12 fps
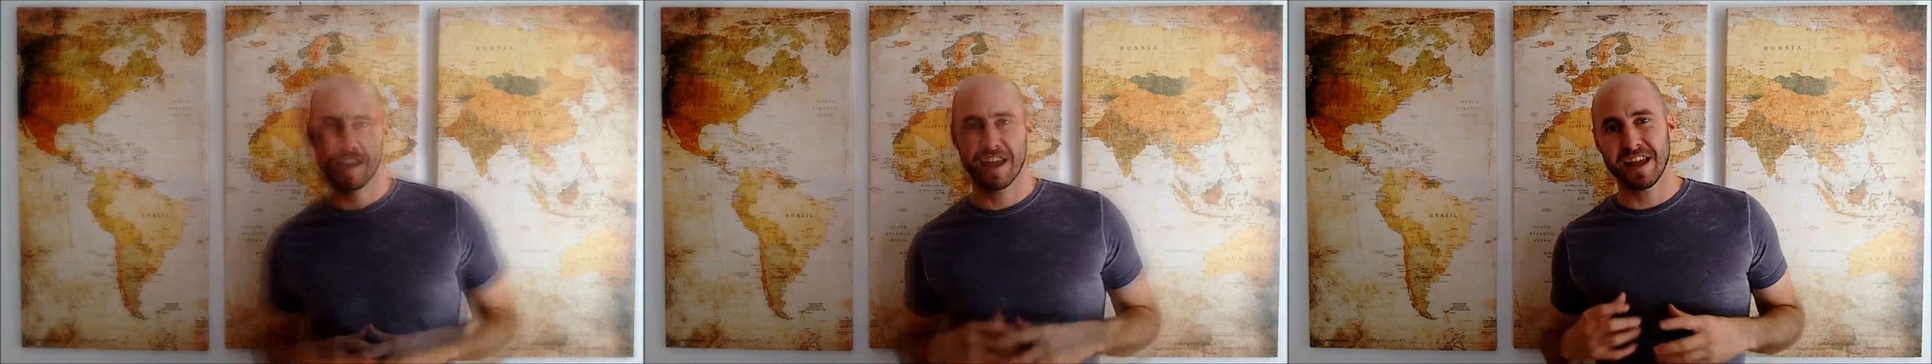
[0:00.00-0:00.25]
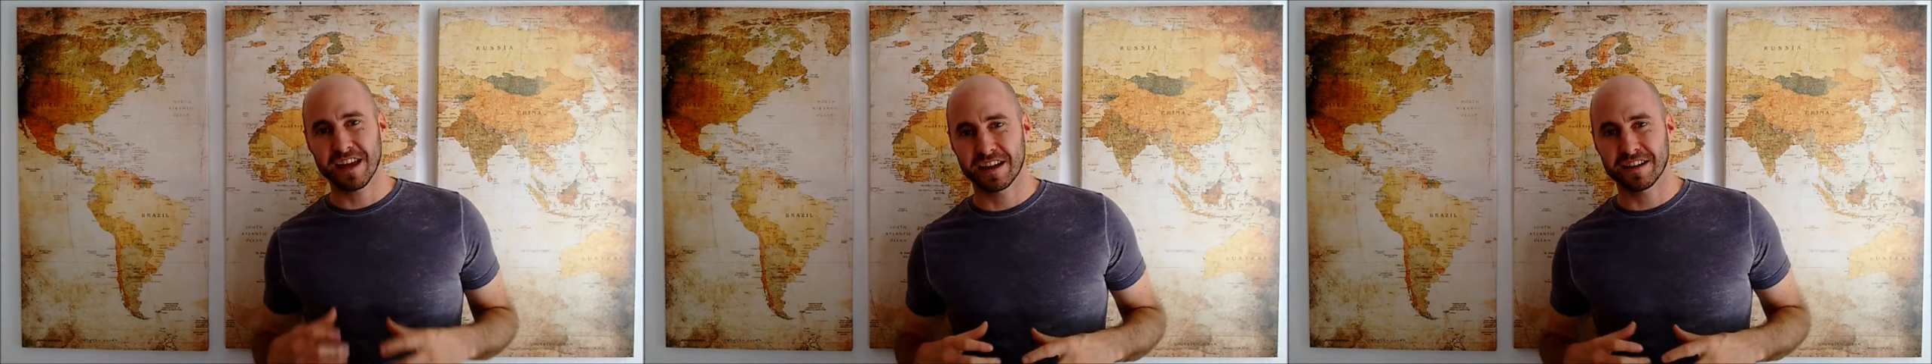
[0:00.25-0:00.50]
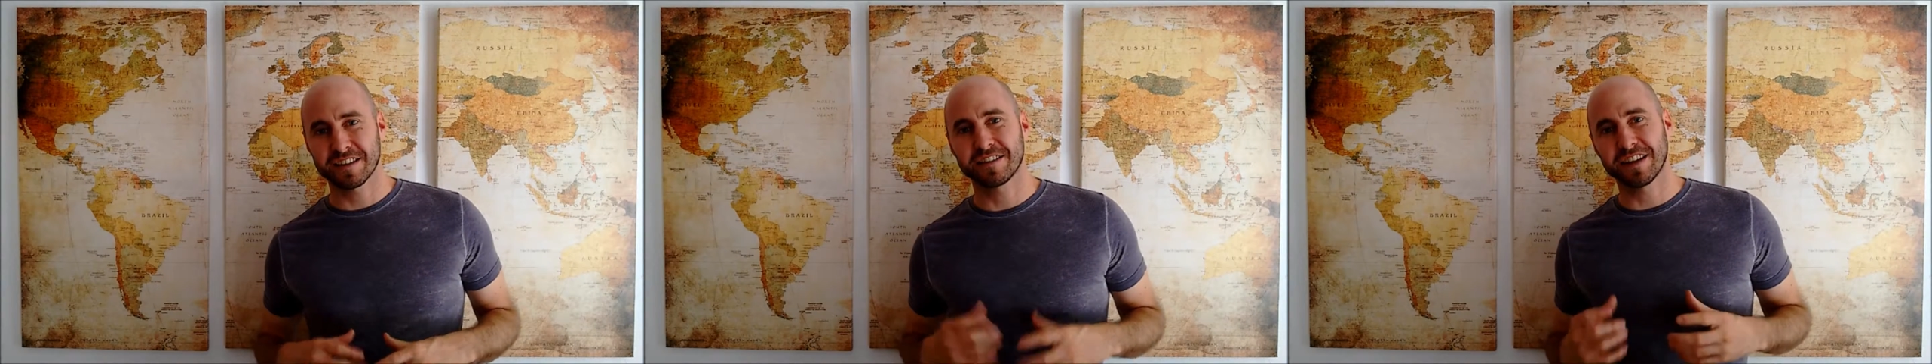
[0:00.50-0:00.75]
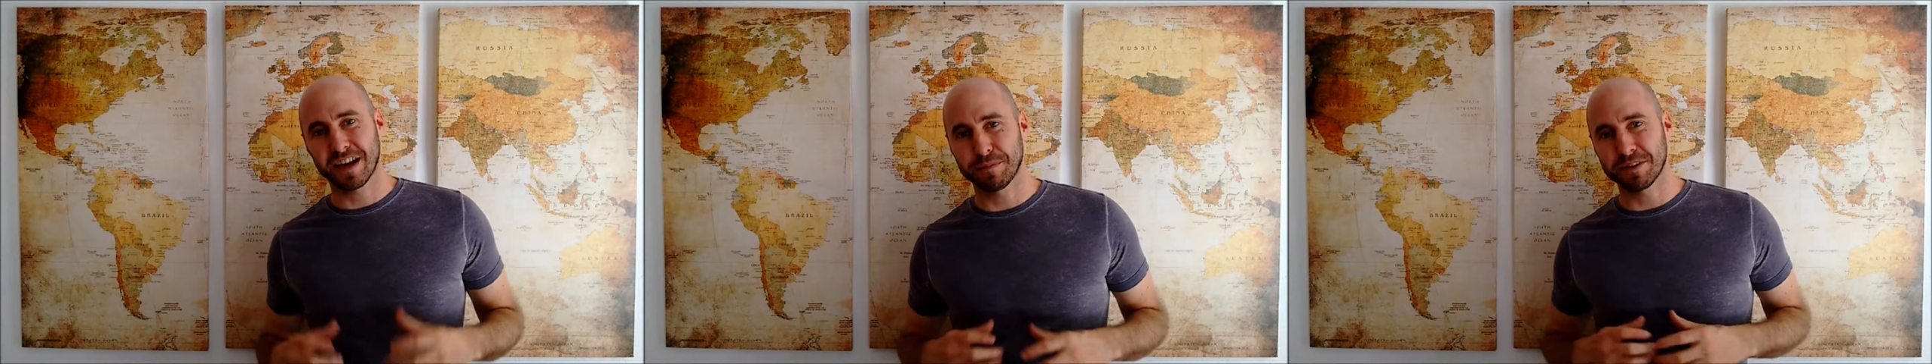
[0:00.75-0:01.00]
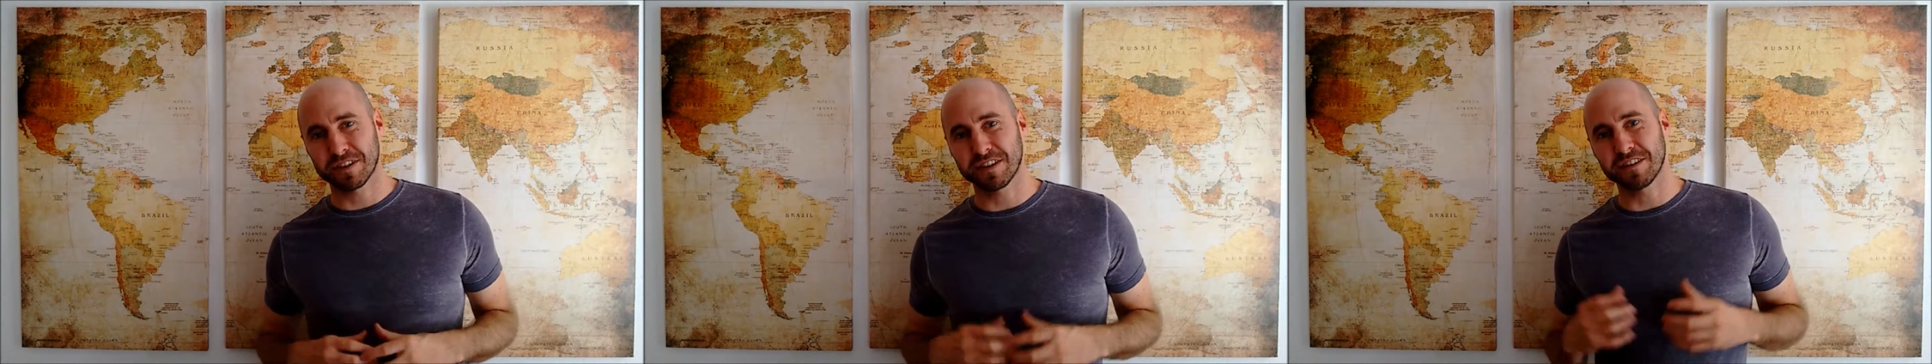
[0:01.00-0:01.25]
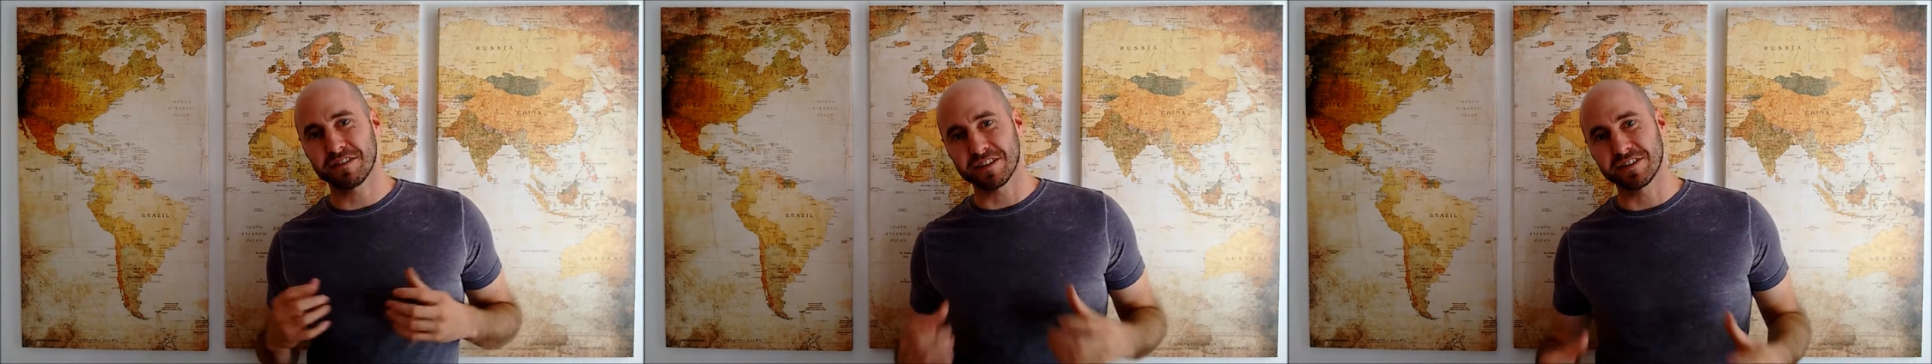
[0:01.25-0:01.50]
And to not miss
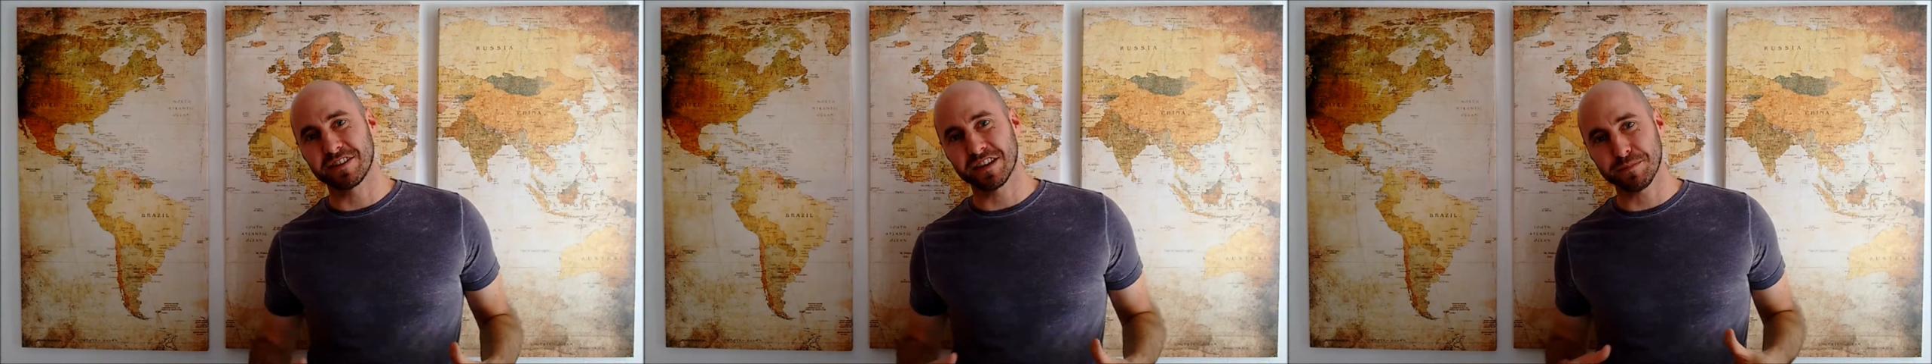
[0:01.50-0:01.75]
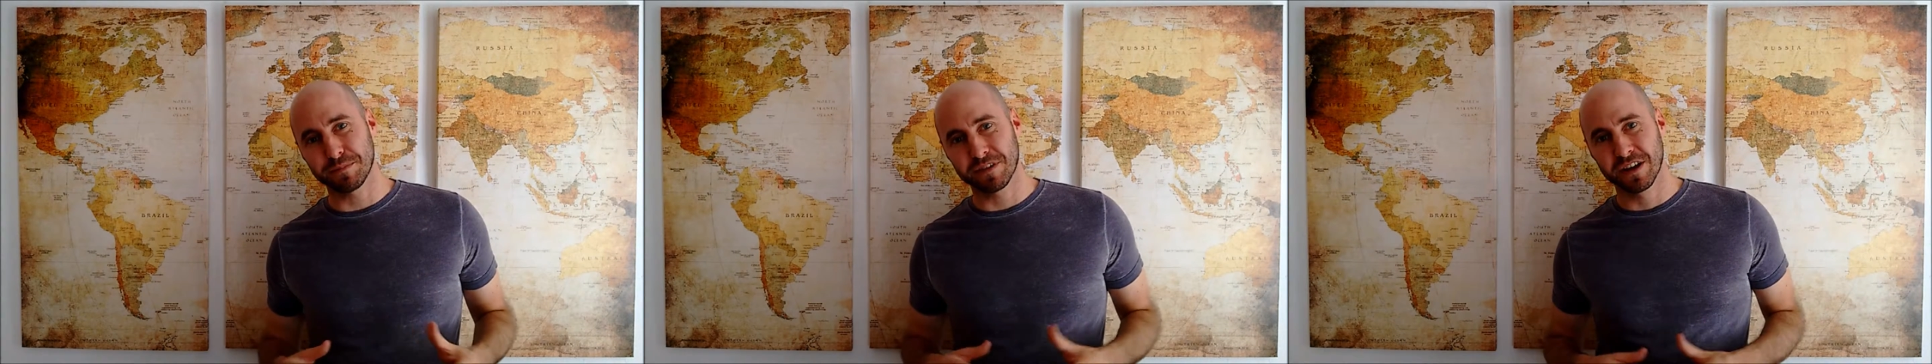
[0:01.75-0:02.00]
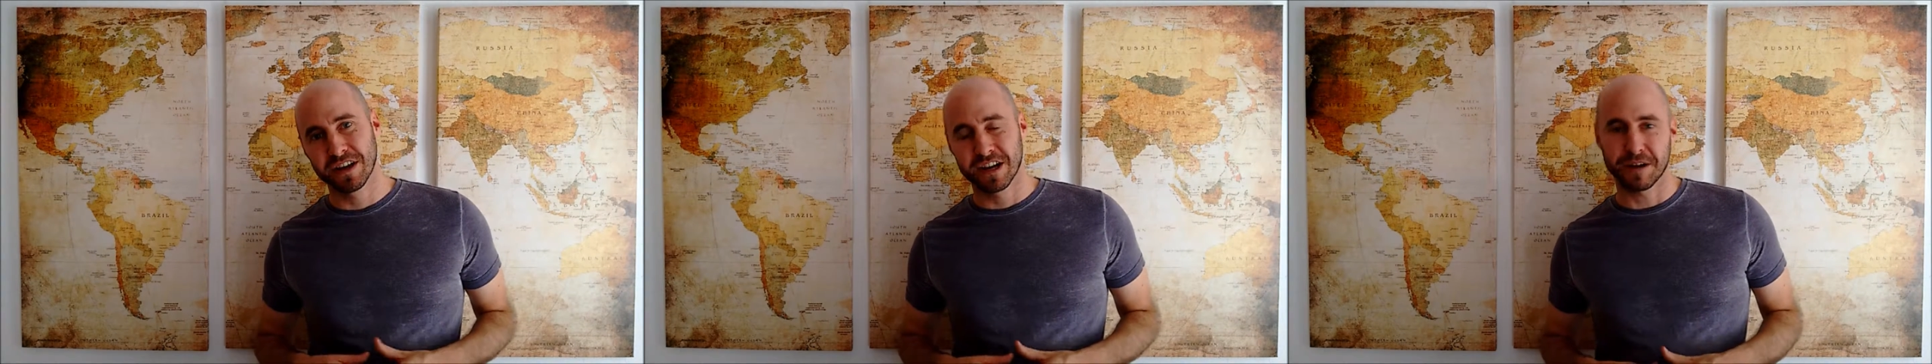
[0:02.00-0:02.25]
any of these tips